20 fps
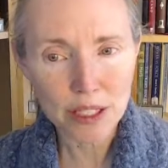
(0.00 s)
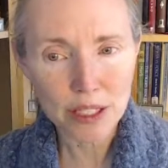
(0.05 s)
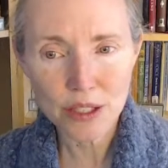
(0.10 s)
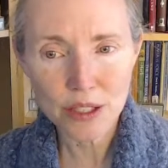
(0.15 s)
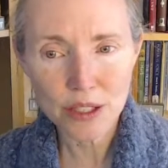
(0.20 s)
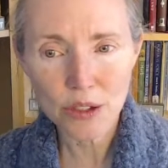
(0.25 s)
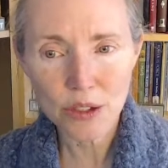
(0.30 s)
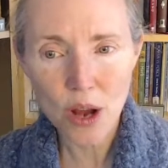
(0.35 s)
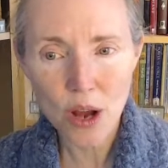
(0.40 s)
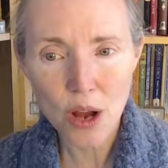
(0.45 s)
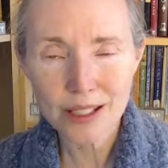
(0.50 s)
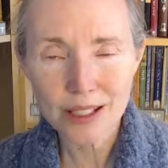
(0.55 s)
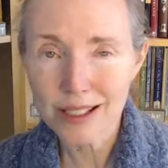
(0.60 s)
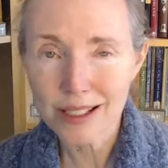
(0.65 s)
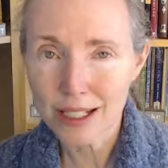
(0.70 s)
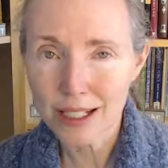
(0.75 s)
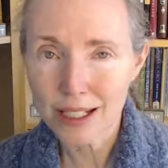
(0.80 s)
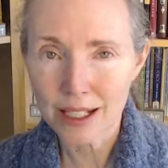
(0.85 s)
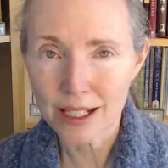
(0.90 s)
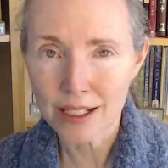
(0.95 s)
it is not
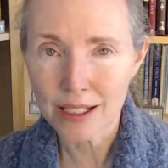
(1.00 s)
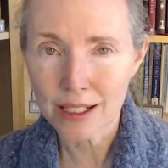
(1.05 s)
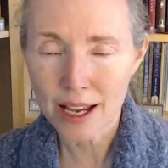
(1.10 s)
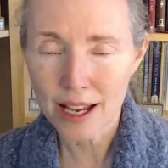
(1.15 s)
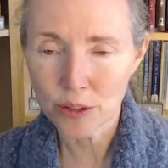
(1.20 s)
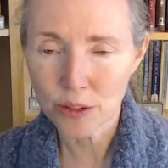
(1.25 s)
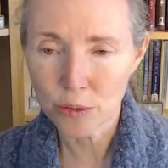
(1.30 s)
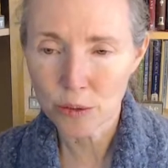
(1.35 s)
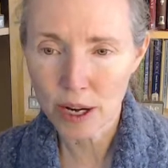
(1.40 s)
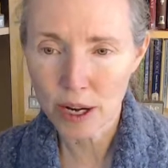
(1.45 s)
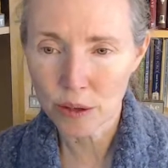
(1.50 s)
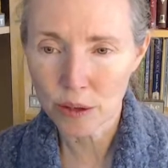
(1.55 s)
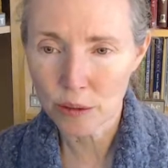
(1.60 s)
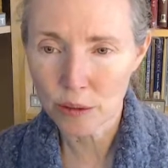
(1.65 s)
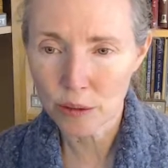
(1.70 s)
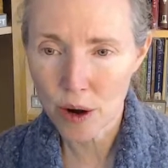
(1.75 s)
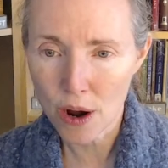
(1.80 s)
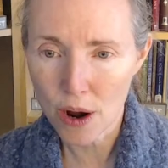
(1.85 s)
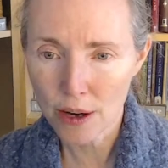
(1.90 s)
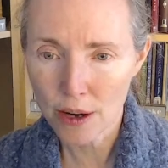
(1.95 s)
seen as right or
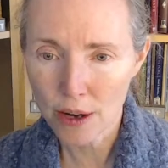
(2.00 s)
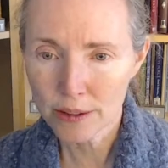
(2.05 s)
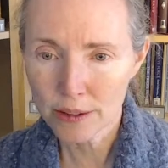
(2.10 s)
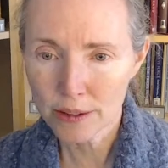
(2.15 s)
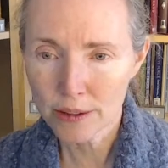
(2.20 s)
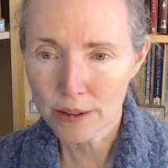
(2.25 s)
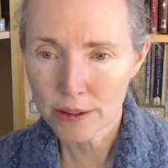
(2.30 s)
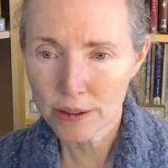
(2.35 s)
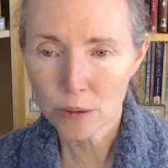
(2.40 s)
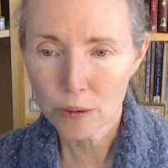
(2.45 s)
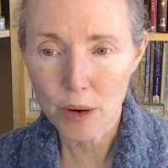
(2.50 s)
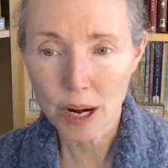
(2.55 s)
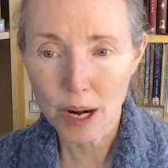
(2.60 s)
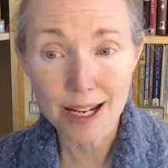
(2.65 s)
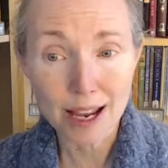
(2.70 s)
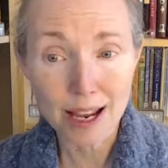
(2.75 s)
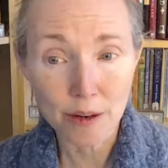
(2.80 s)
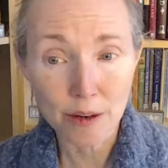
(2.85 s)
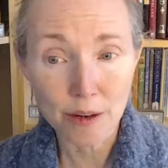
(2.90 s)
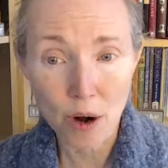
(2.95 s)
wrong, right
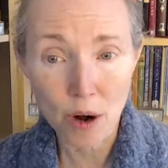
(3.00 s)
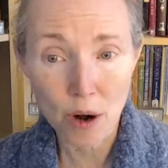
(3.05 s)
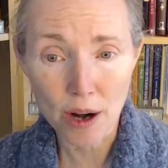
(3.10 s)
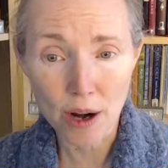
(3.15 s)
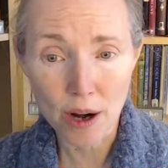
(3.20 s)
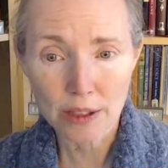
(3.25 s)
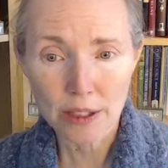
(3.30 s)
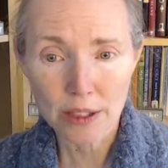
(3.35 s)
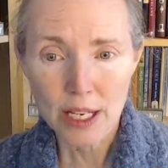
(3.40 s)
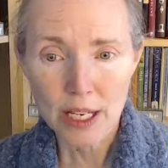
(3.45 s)
and wrong.